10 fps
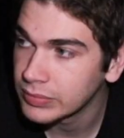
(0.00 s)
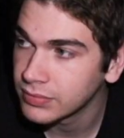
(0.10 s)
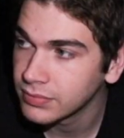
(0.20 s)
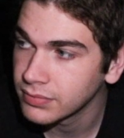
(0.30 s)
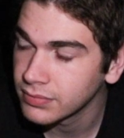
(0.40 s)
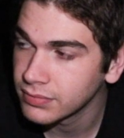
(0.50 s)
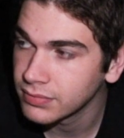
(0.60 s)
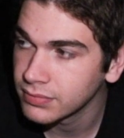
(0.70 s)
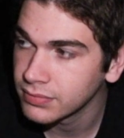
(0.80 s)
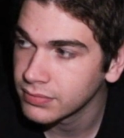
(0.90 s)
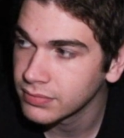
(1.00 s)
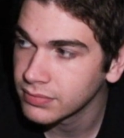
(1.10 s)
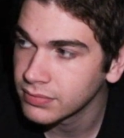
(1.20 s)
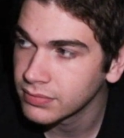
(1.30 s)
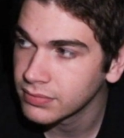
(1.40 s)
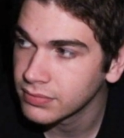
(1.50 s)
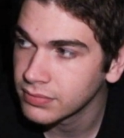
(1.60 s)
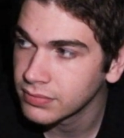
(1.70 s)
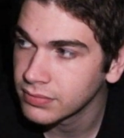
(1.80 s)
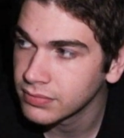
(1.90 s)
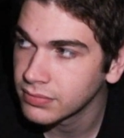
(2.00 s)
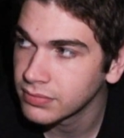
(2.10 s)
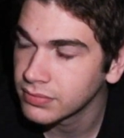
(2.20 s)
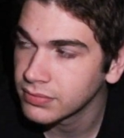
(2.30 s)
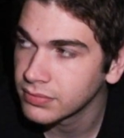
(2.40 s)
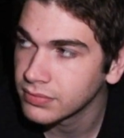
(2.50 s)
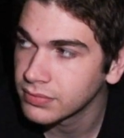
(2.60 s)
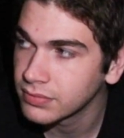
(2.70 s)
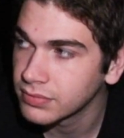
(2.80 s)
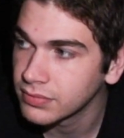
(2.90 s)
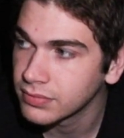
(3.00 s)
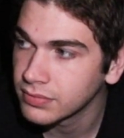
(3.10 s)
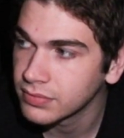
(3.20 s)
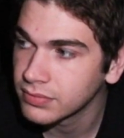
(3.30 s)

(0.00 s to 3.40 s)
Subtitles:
This person isn't speaking.